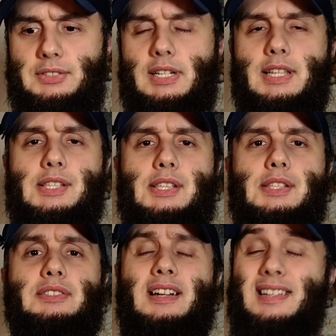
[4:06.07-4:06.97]
release
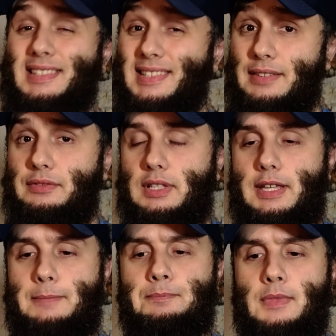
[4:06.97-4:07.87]
is
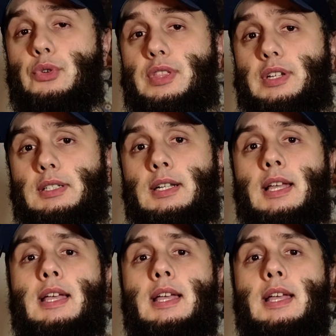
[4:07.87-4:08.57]
relatively smoother